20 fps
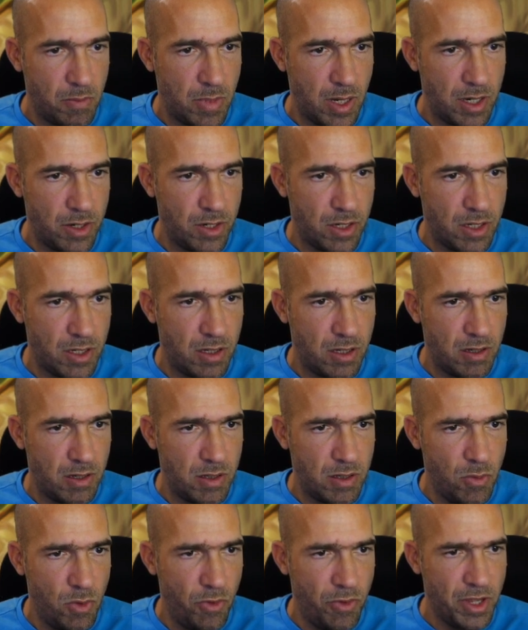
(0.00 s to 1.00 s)
By just
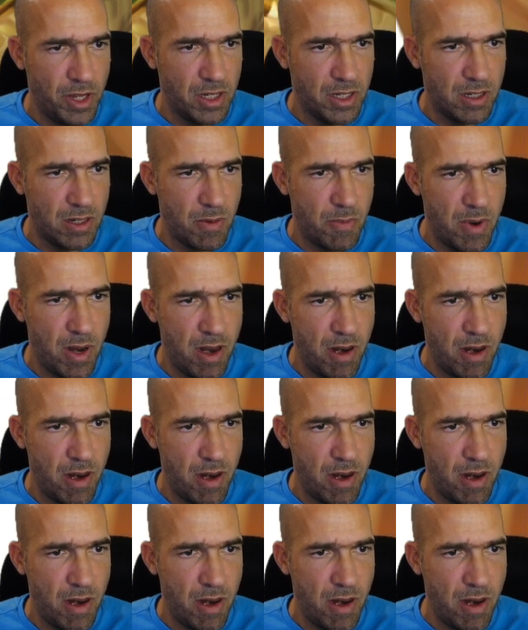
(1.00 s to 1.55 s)
smoothing some